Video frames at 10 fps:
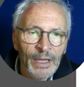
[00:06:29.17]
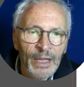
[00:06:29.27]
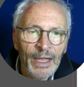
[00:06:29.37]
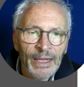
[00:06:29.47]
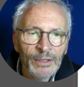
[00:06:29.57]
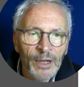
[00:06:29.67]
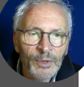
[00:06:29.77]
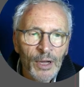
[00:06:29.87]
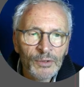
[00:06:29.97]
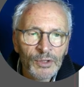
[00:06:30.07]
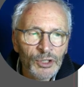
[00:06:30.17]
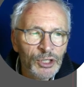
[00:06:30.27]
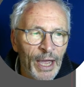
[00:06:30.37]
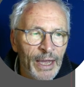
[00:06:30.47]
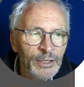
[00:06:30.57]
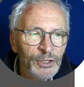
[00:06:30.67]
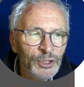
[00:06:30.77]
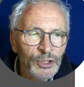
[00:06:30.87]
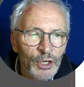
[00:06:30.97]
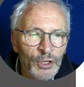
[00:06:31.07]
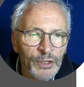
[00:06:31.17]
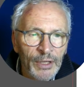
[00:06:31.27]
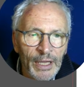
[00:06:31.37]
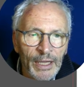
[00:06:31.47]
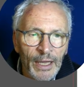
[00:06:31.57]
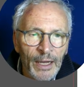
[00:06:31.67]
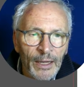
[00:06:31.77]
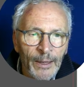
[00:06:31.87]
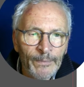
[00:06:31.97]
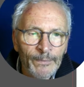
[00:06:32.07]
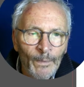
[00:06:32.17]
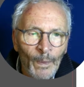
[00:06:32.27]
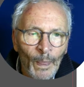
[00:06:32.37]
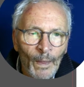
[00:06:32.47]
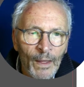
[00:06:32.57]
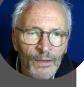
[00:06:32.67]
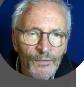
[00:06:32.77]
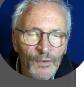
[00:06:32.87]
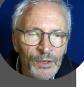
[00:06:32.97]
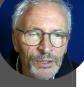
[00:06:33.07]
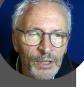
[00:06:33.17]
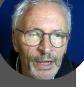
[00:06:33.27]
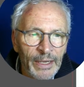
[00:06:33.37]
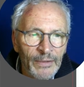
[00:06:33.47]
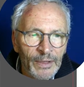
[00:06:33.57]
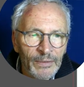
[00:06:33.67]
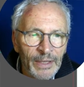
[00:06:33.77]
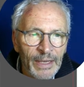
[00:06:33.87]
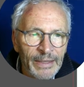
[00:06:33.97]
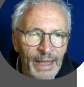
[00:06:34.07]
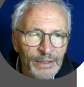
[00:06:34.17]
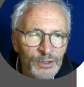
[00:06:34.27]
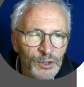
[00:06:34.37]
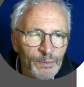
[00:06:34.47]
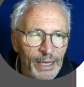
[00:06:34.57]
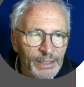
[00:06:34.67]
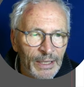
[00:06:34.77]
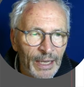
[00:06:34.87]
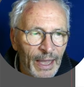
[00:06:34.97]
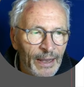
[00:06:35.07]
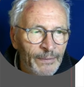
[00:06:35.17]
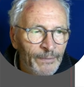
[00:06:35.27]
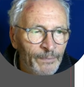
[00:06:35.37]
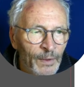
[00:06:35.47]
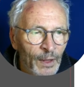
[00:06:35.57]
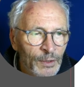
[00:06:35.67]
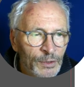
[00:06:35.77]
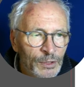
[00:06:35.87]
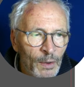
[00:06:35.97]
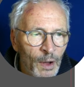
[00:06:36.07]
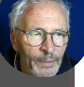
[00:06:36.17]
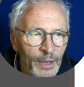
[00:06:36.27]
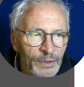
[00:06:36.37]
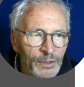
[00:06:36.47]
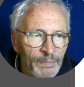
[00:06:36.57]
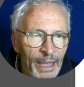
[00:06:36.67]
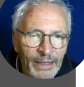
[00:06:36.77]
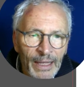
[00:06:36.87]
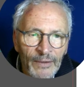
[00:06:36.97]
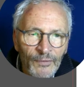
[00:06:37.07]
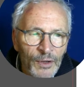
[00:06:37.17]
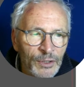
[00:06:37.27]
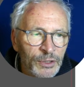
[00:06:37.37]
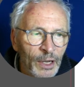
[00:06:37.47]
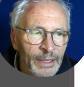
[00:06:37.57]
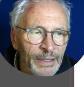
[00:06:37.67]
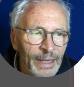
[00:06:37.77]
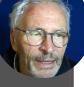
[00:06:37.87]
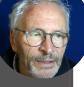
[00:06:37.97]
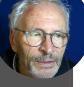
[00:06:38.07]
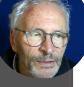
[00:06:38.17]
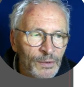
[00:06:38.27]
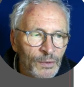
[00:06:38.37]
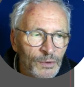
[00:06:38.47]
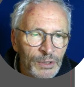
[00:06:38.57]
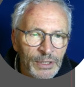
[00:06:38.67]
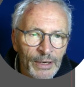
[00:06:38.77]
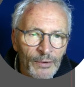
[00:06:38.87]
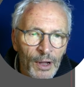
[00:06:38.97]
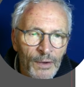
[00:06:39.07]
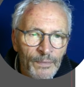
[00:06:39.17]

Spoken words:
is I'm going to change the first line, the indents and spacing again. So I'm going to make that first line indent to 0.